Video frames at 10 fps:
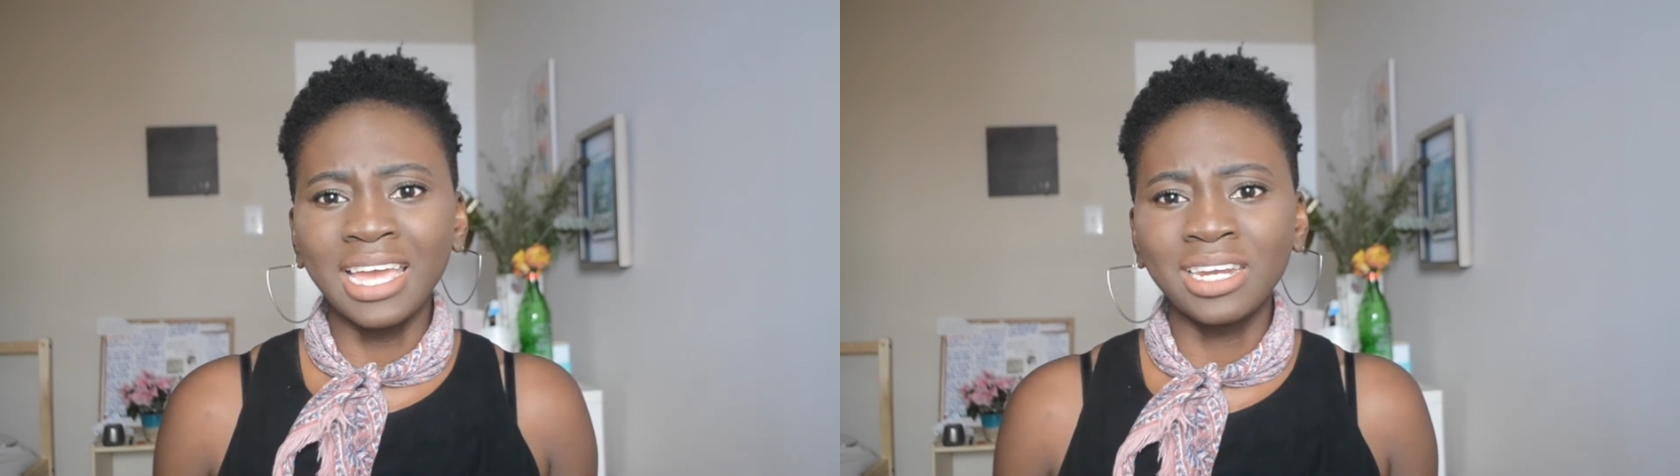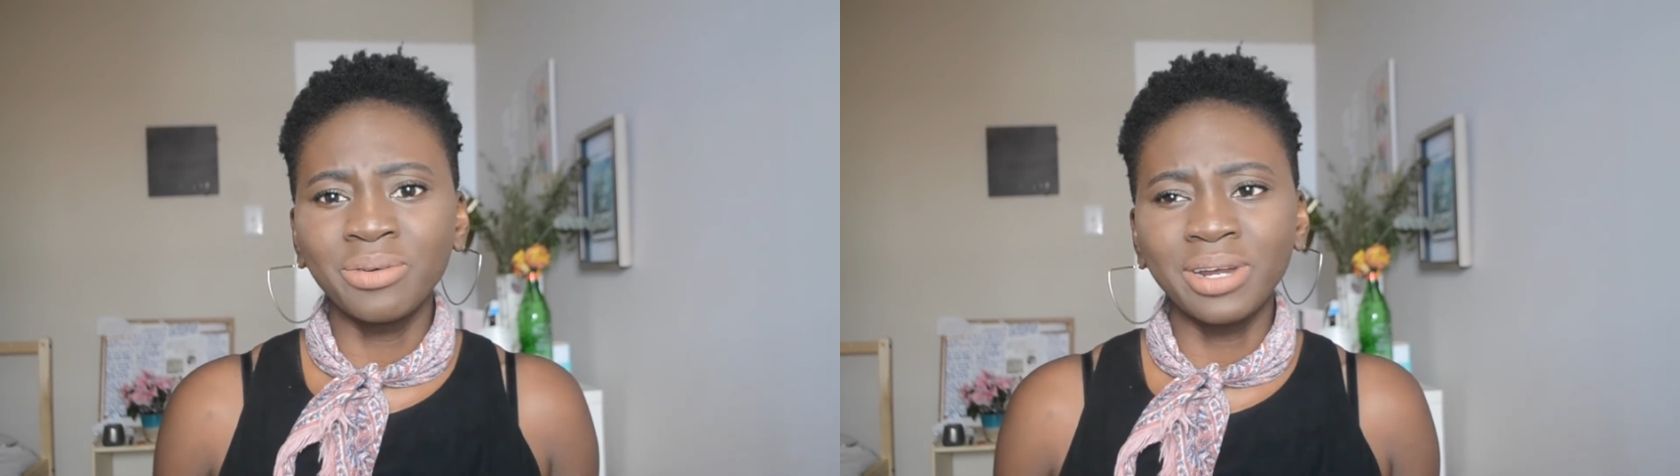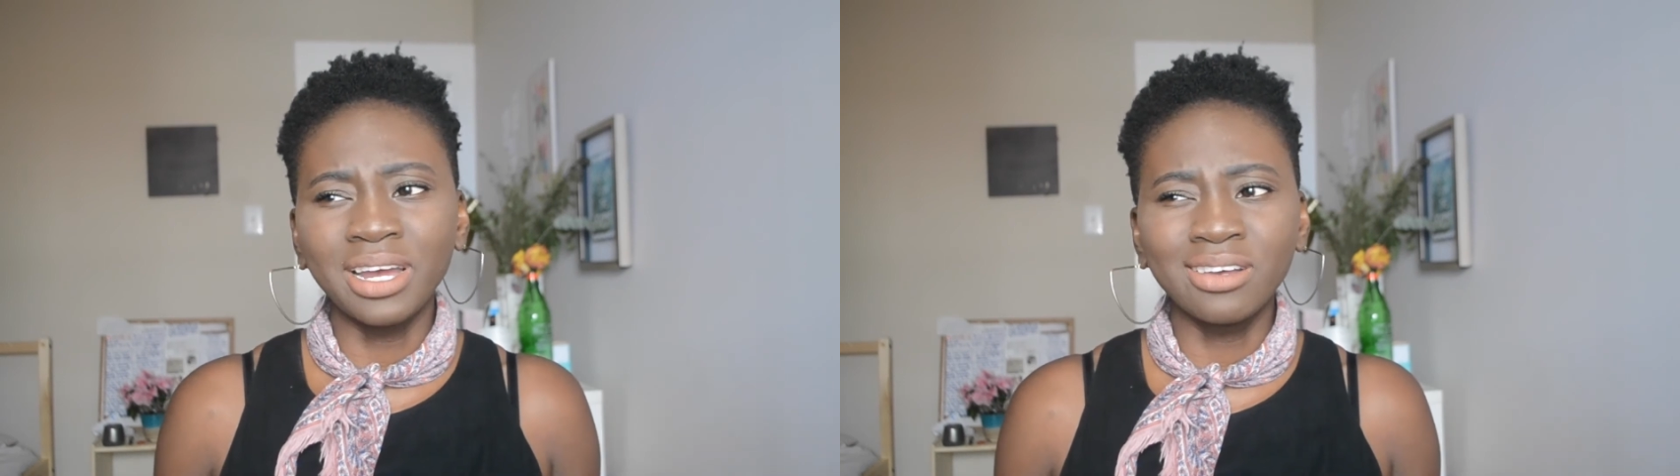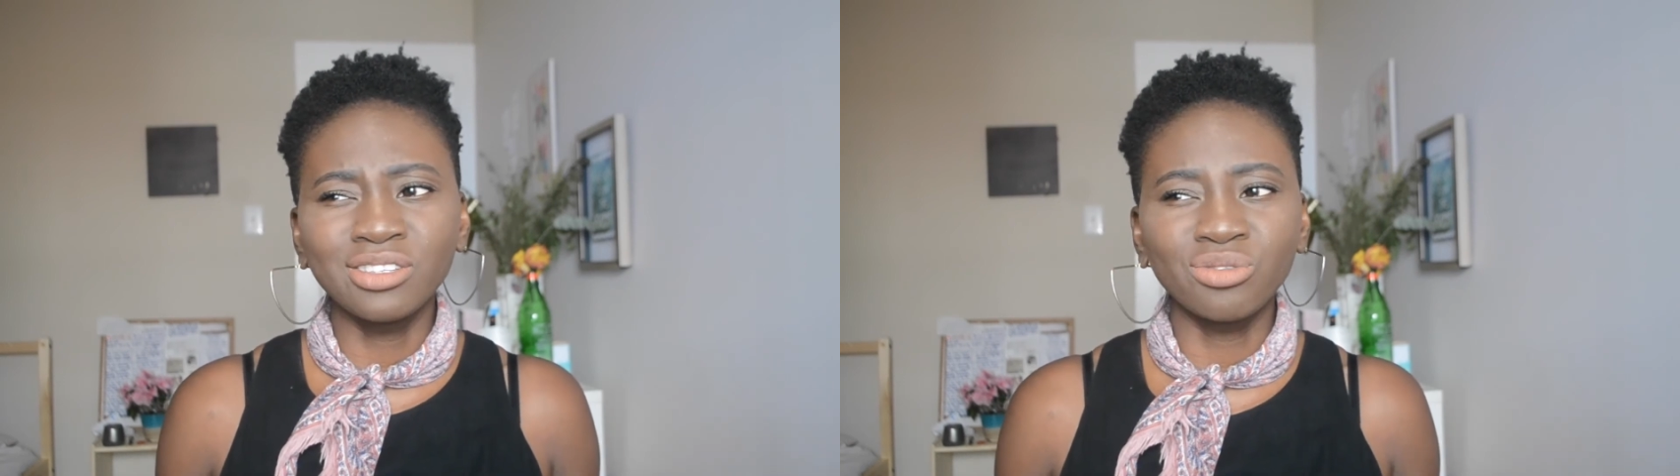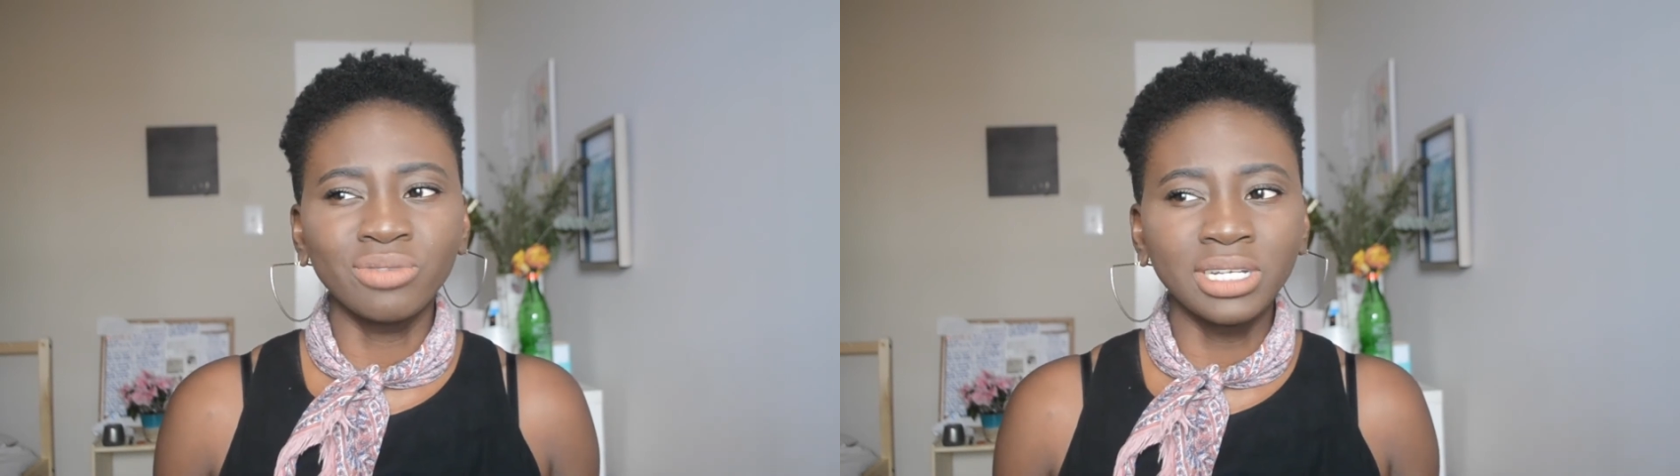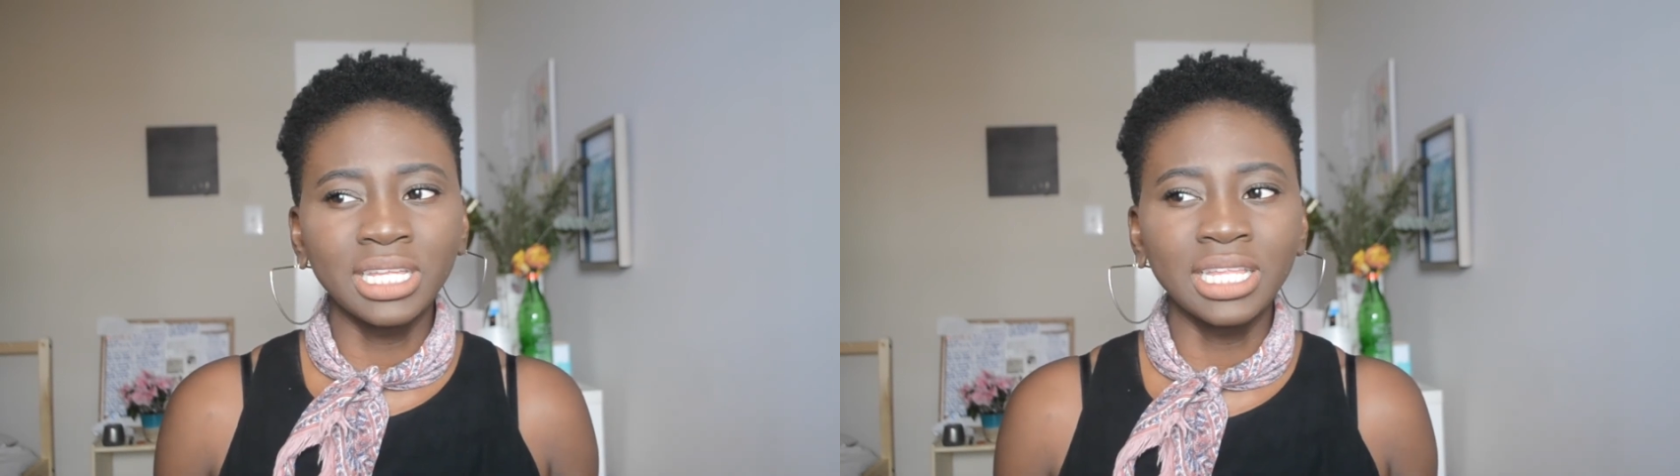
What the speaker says: anywhere else really.